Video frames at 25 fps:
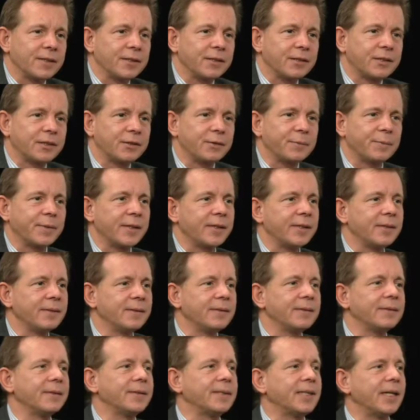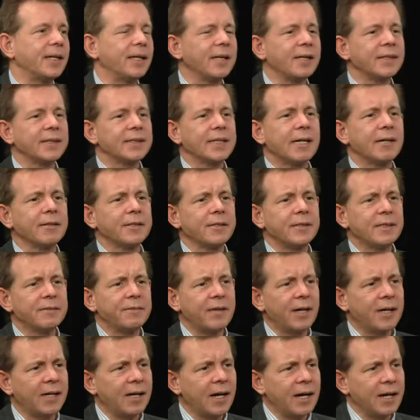to be telling us how to
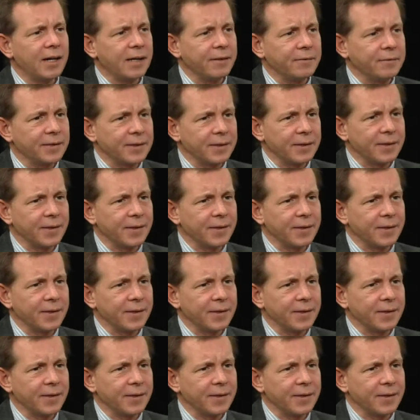live our lives?